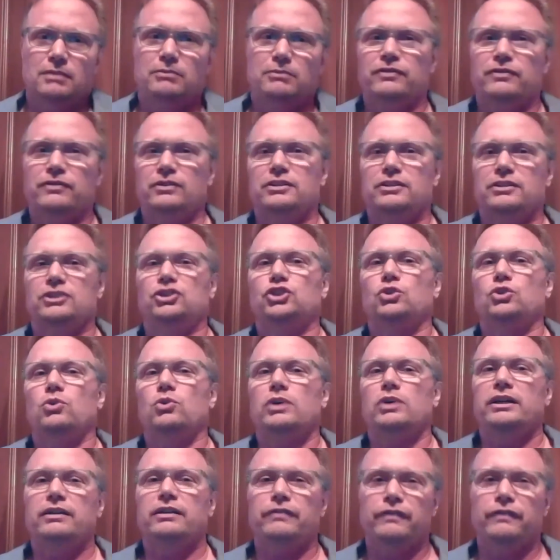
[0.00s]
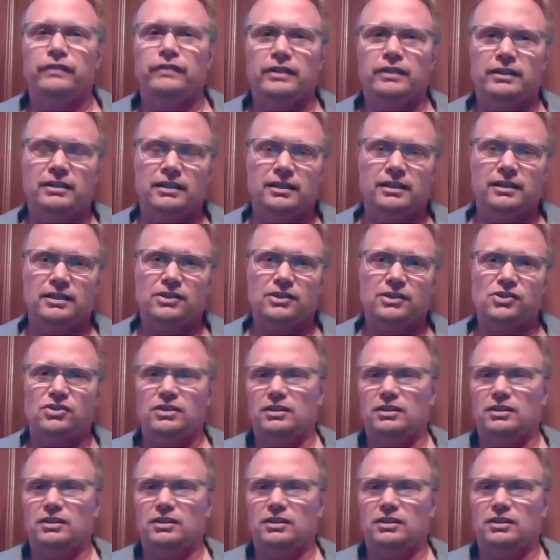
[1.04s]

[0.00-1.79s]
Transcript: for the joy of fitness.